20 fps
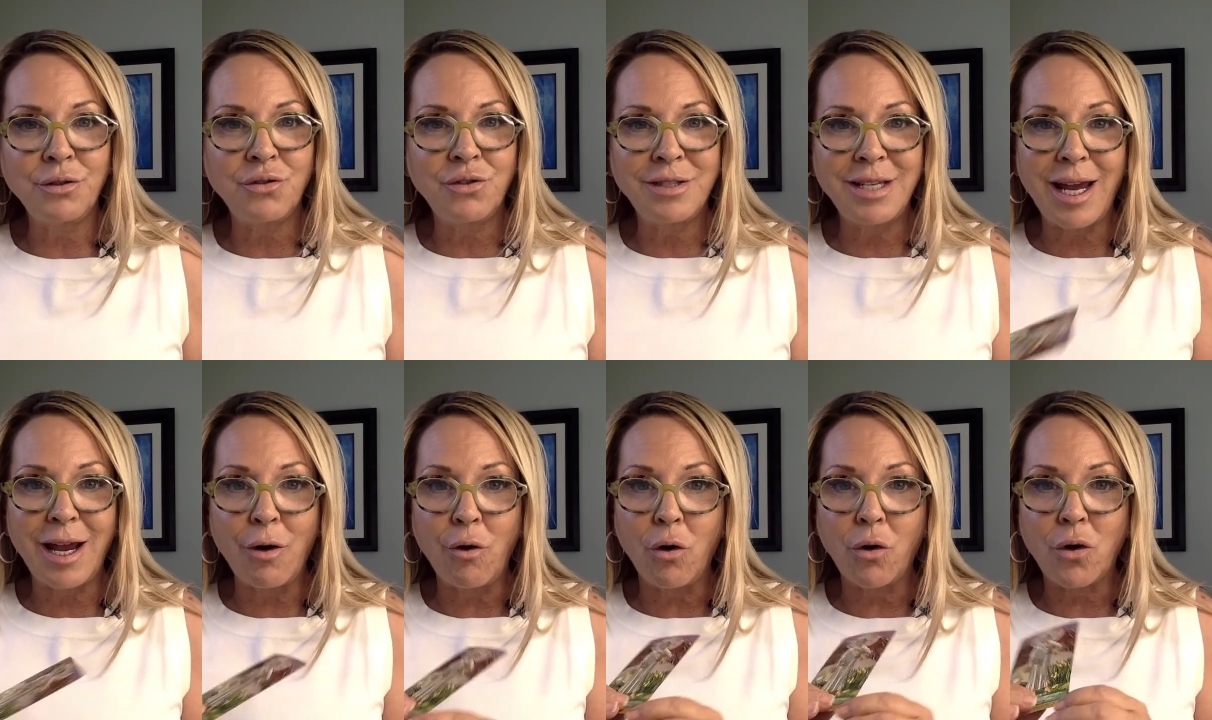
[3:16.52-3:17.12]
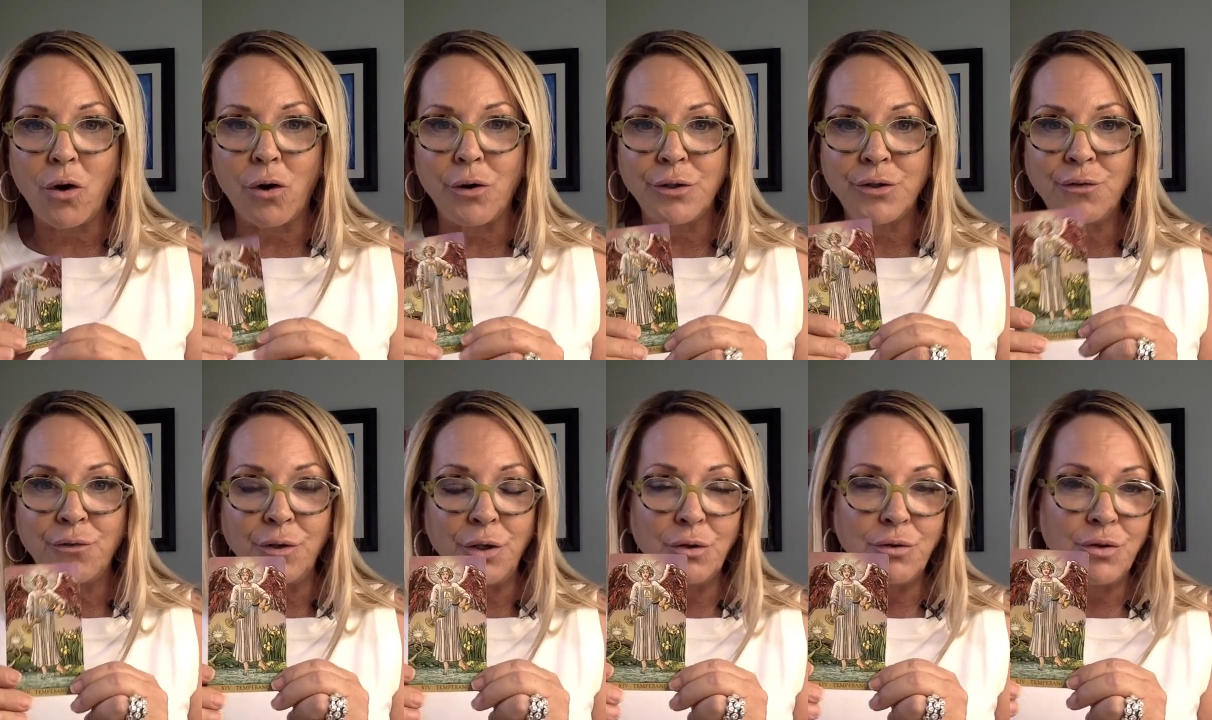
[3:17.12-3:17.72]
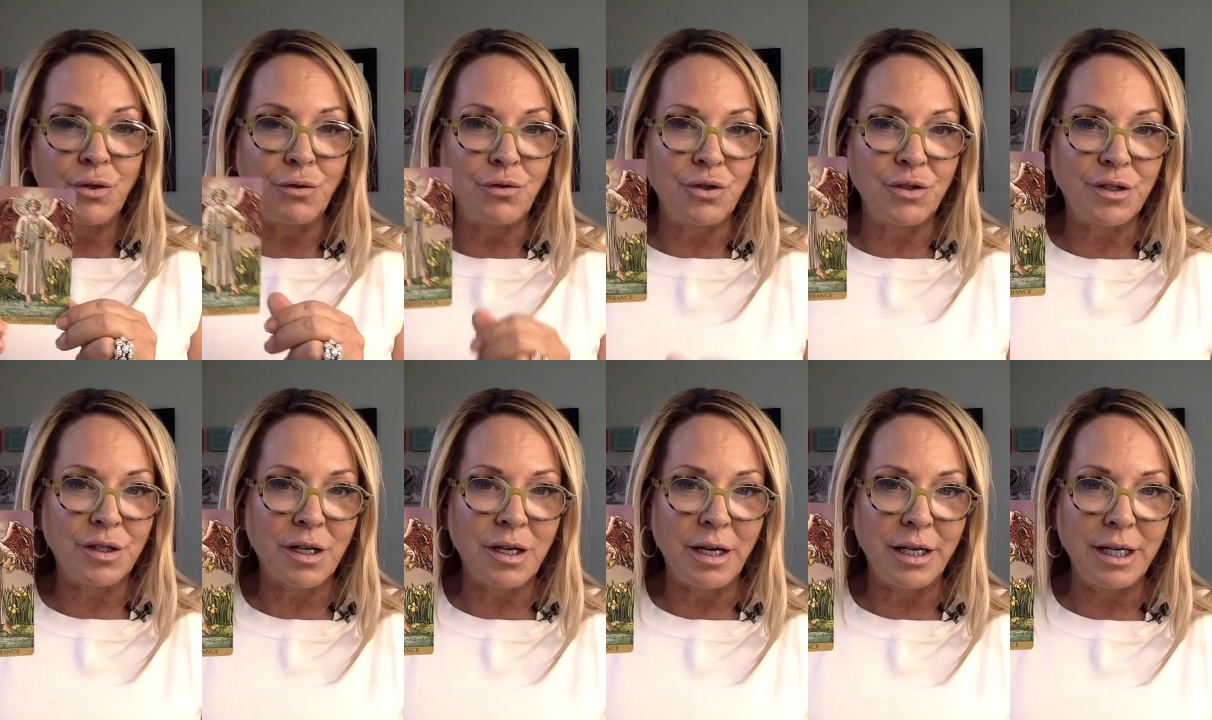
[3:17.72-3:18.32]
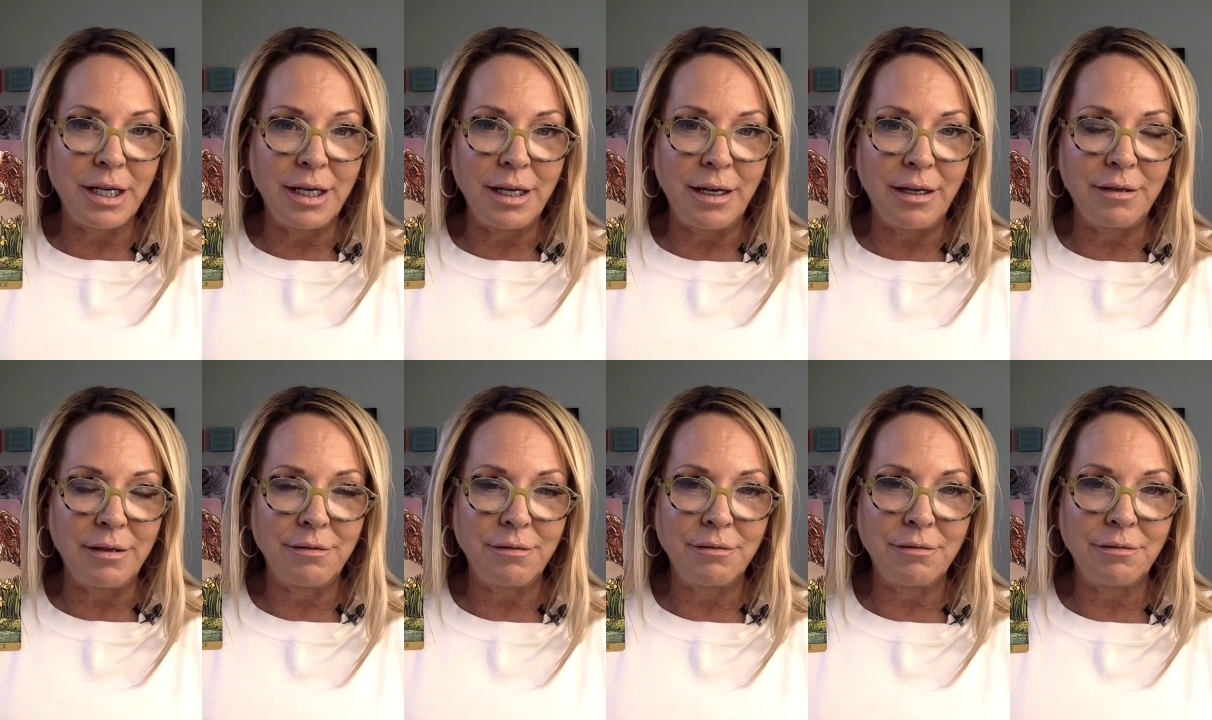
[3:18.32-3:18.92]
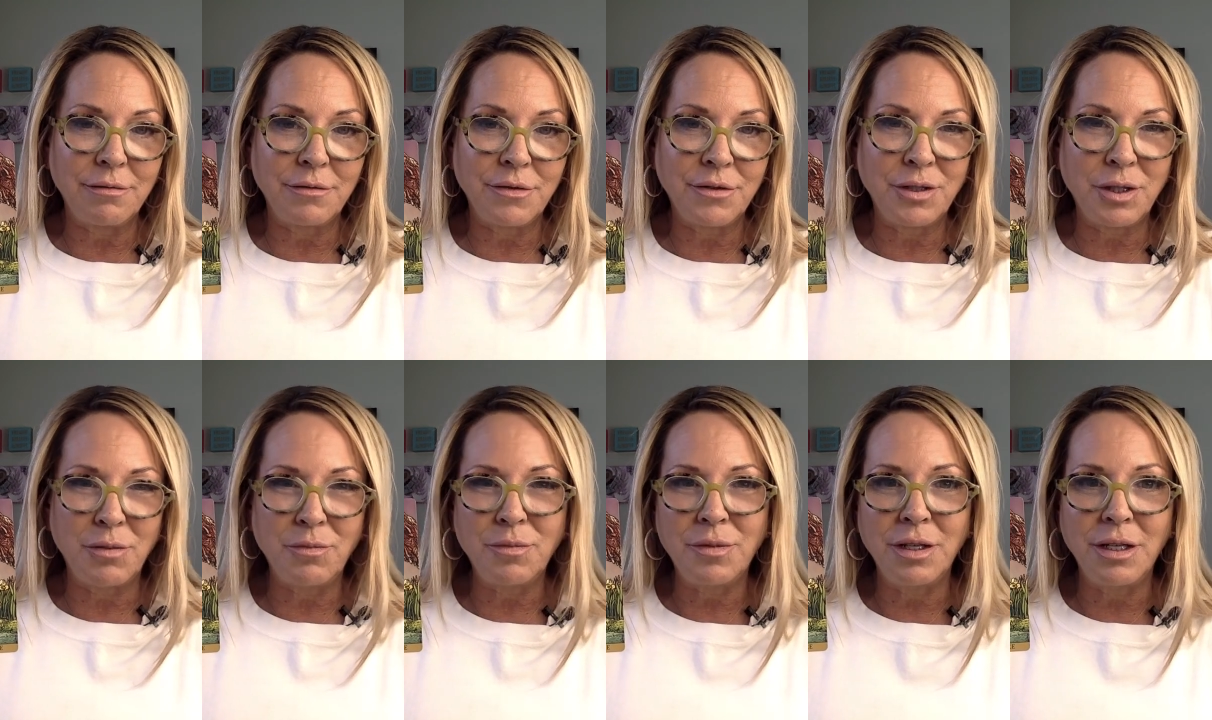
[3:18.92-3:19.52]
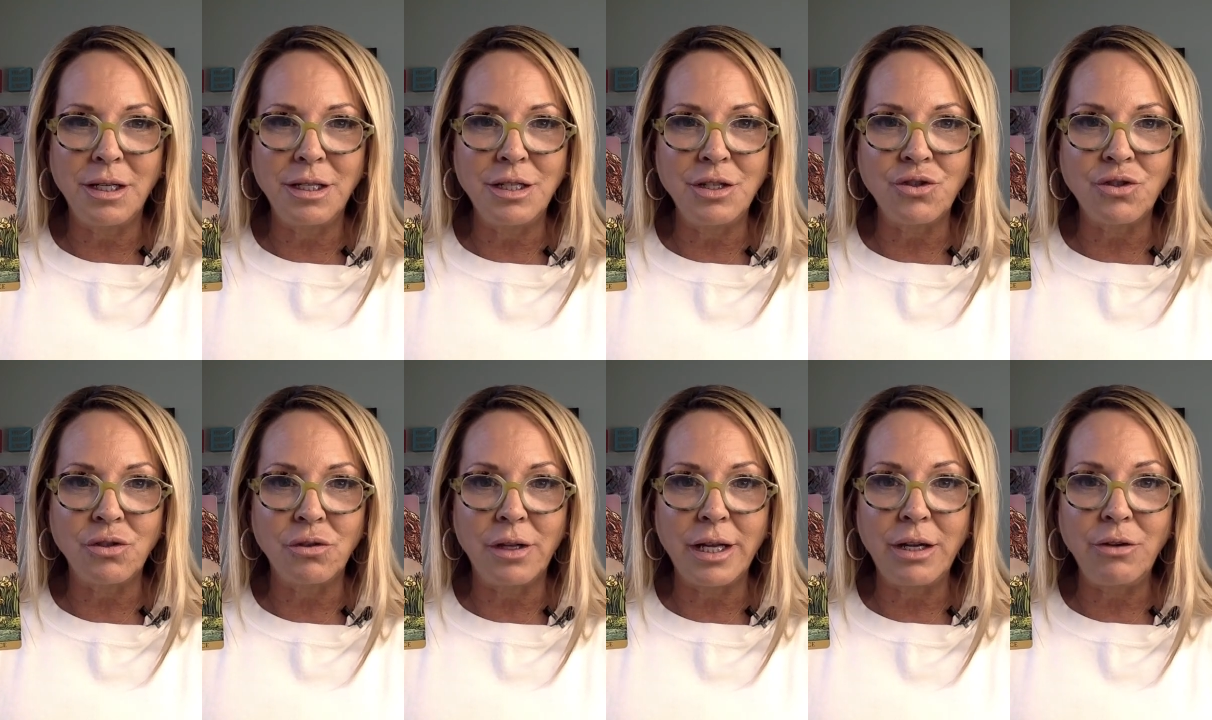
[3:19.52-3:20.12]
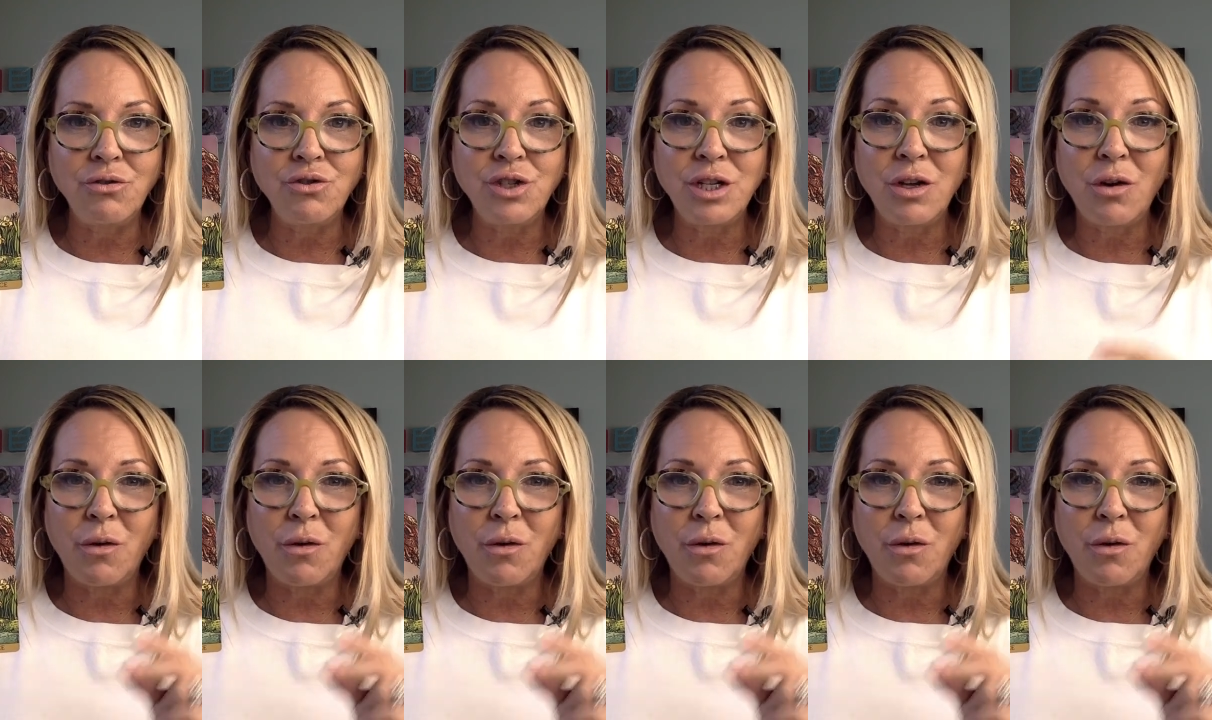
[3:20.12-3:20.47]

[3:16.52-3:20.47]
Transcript: tarot cards for you too, just to kind of get some additional energy.